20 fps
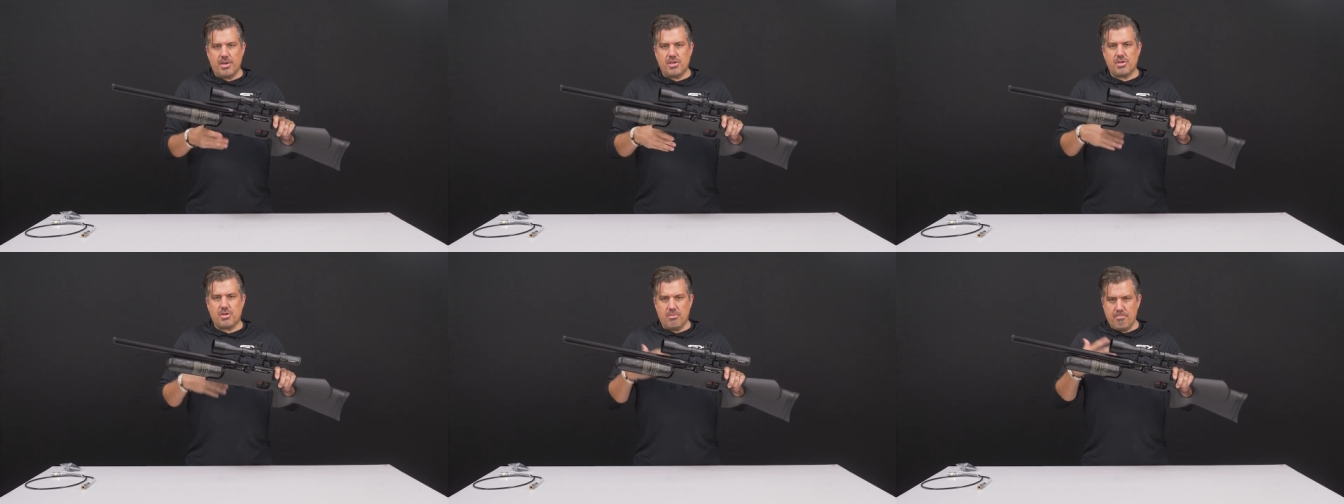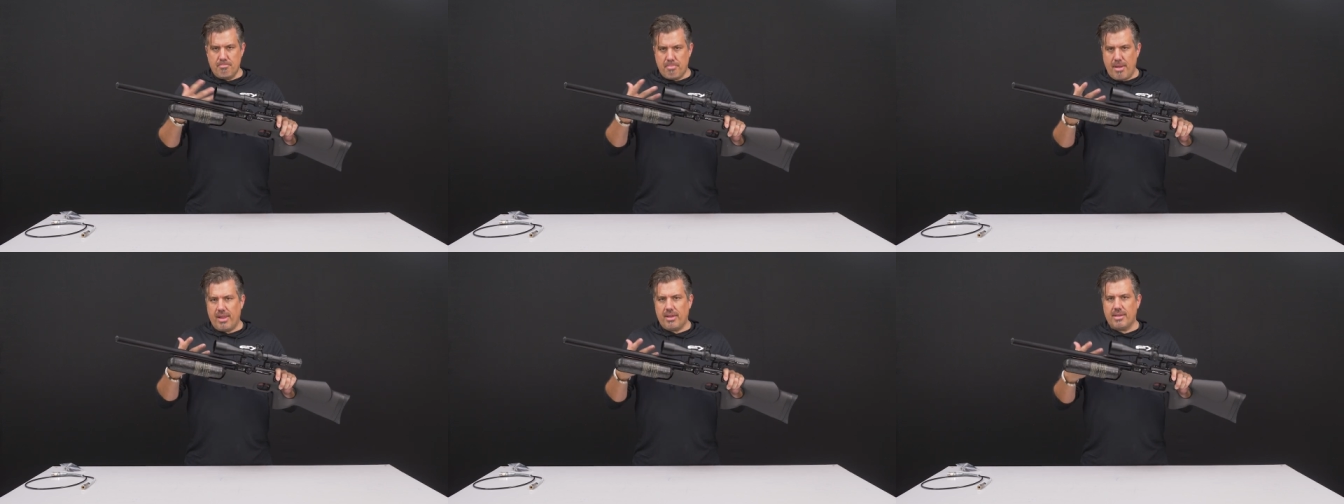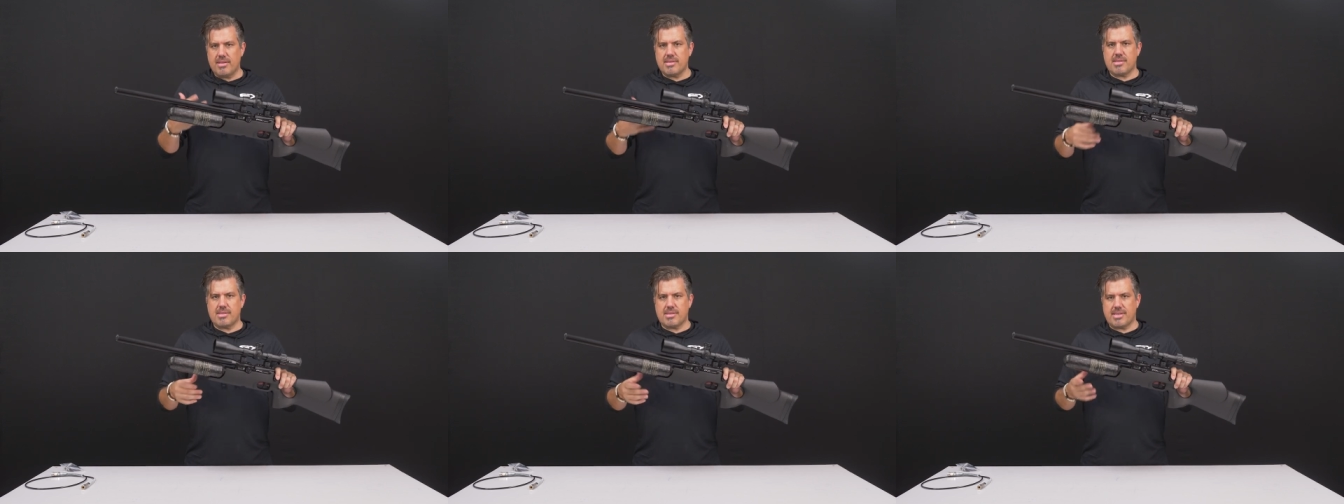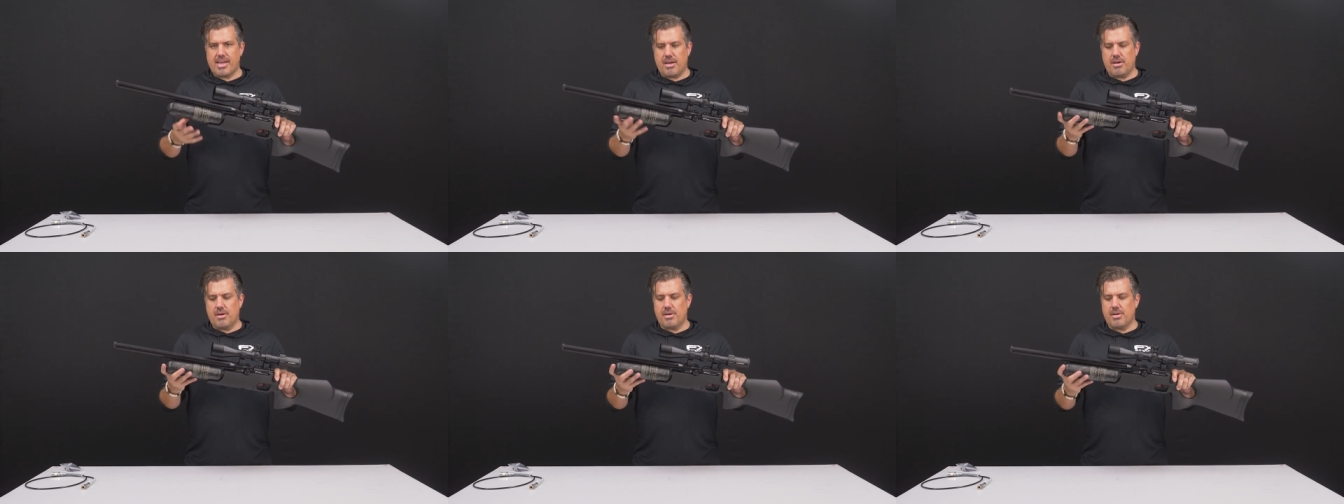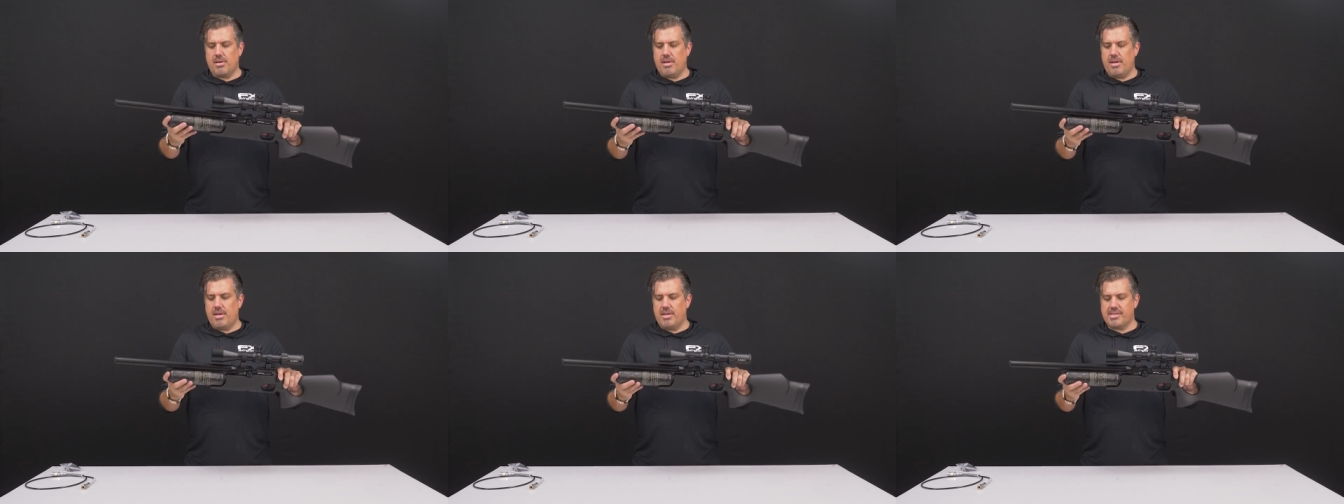shooting pellets, the
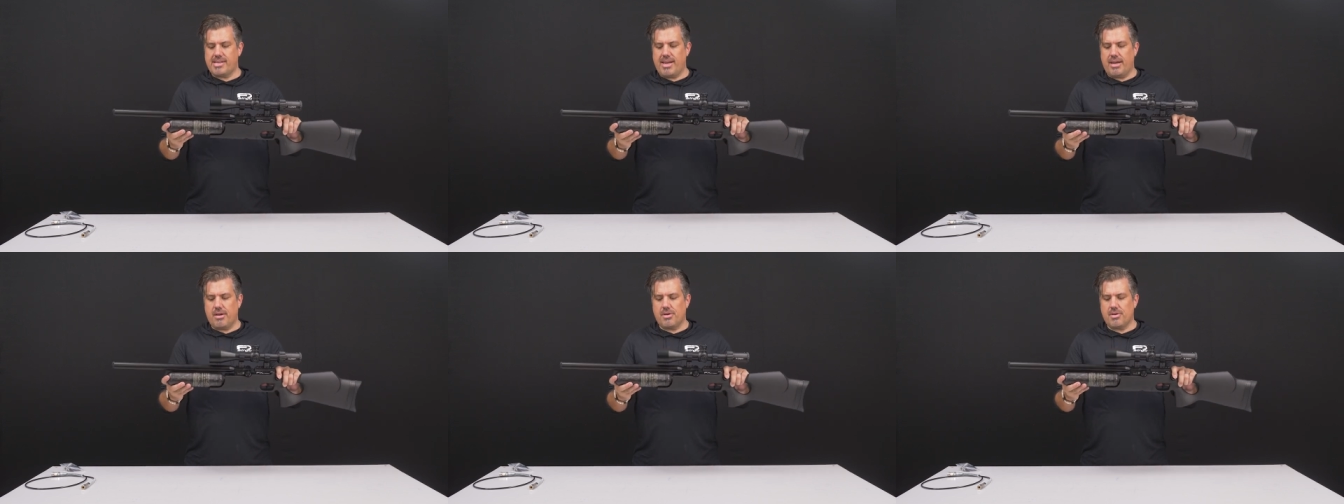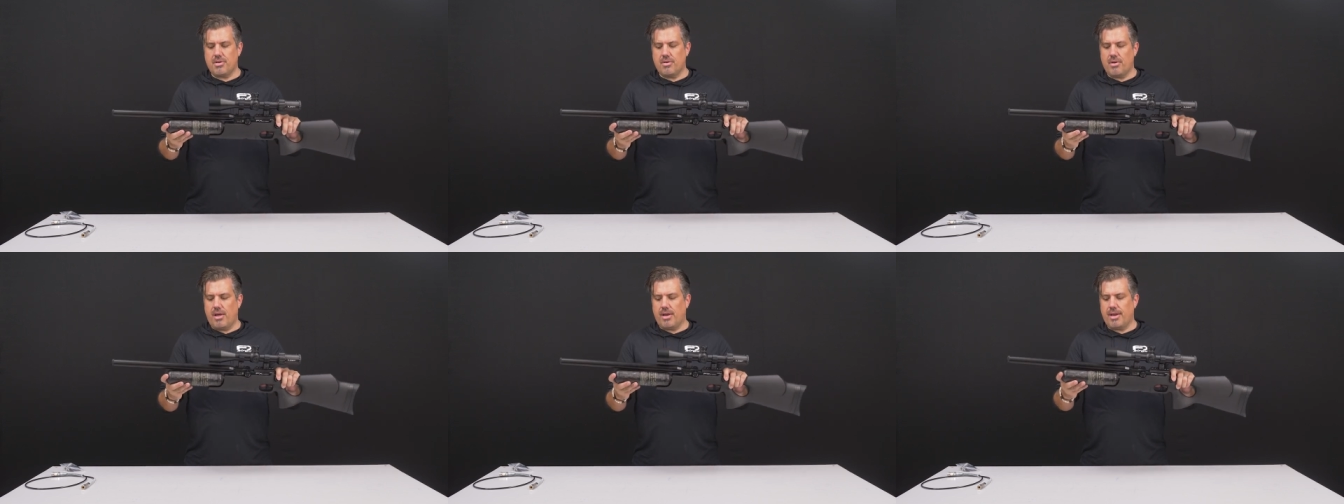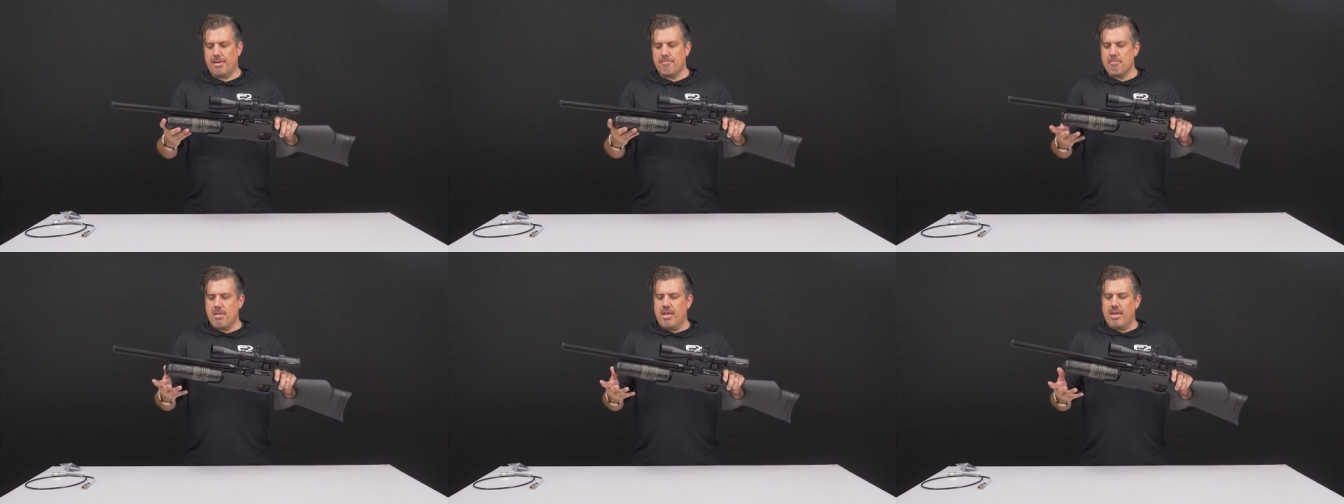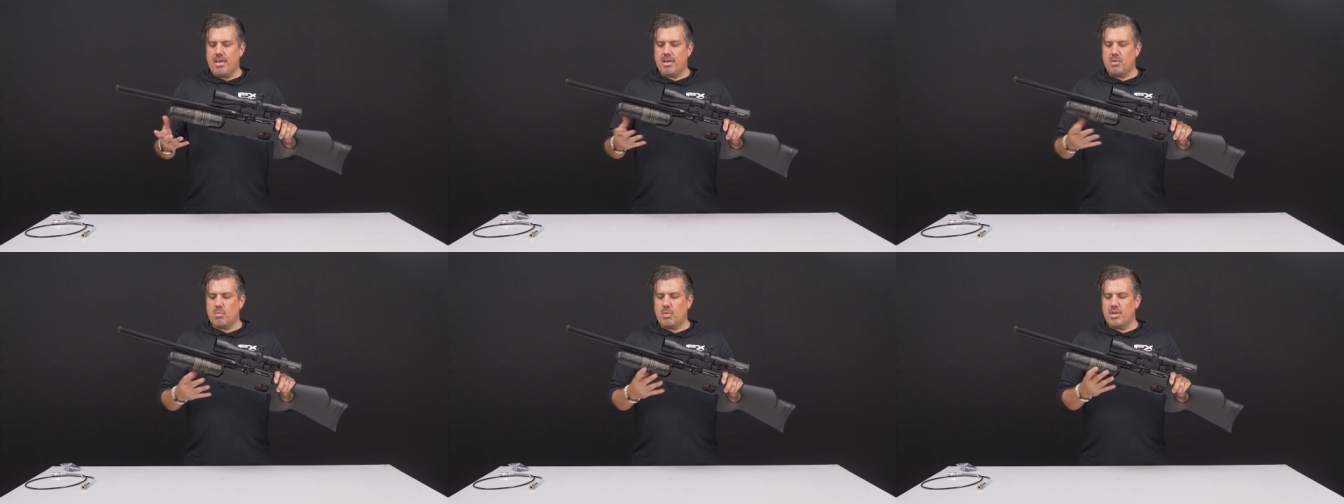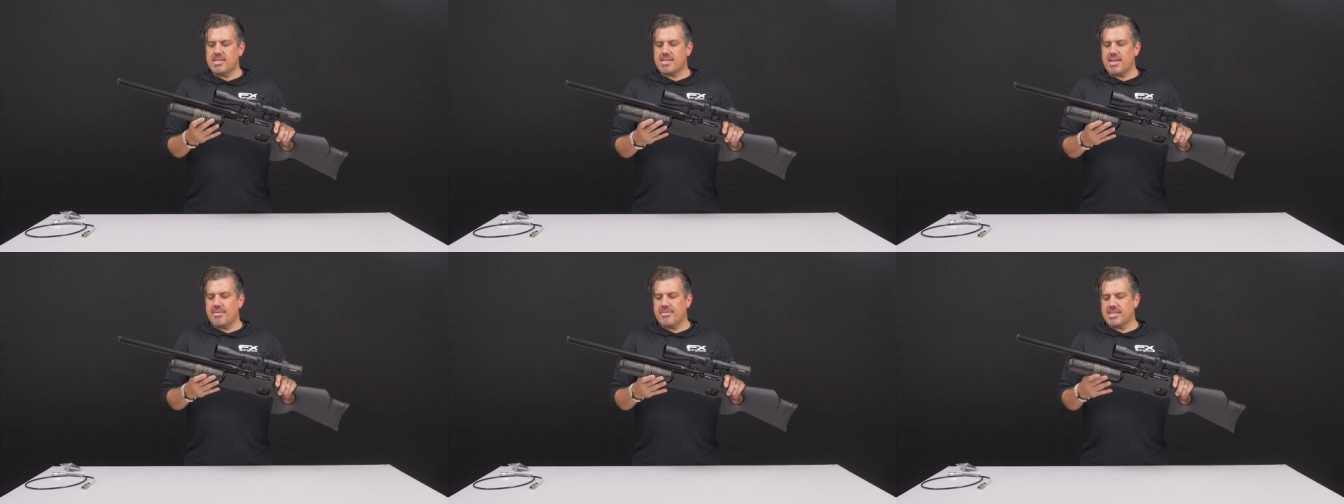standard uh, standard tune on it, in
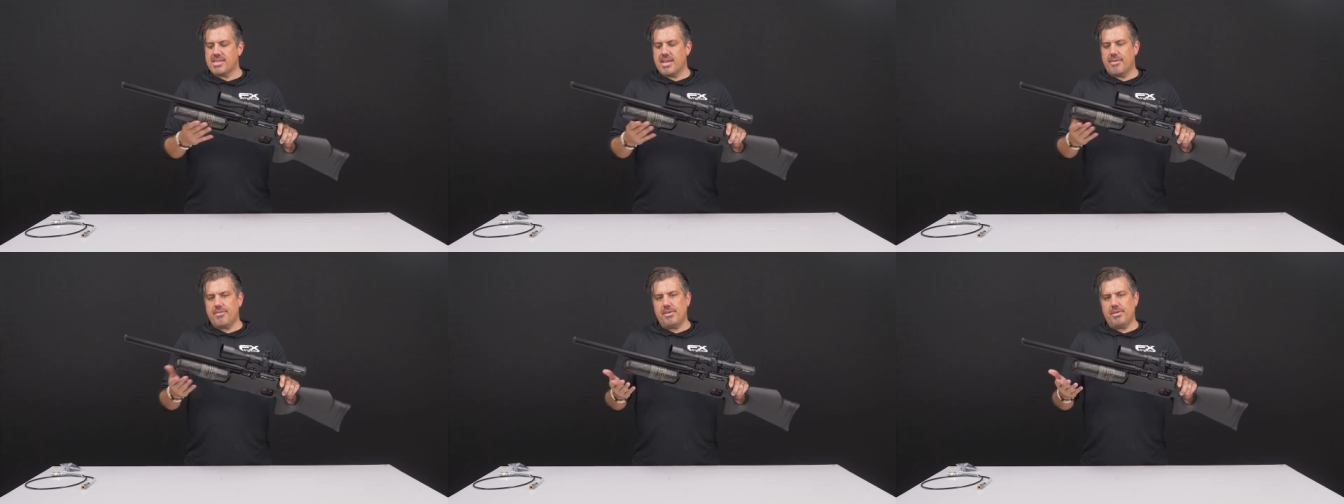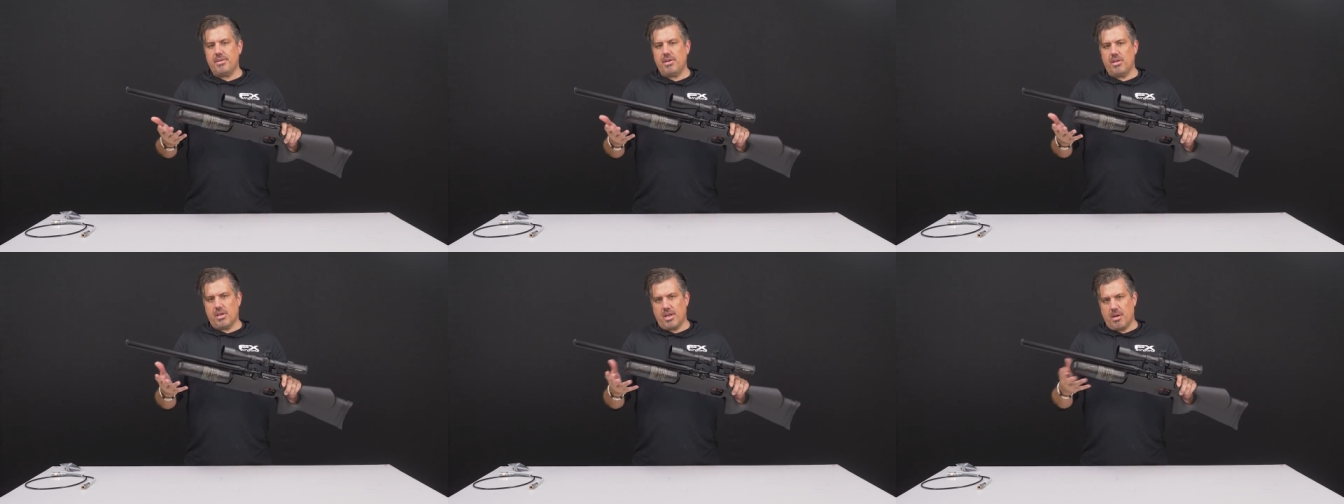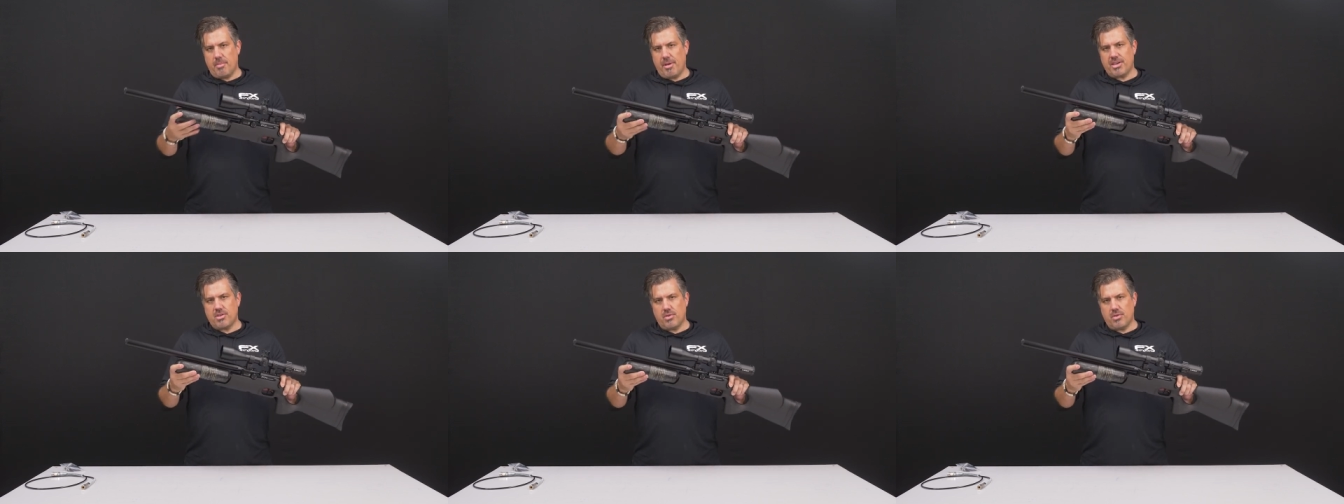177 you'll get about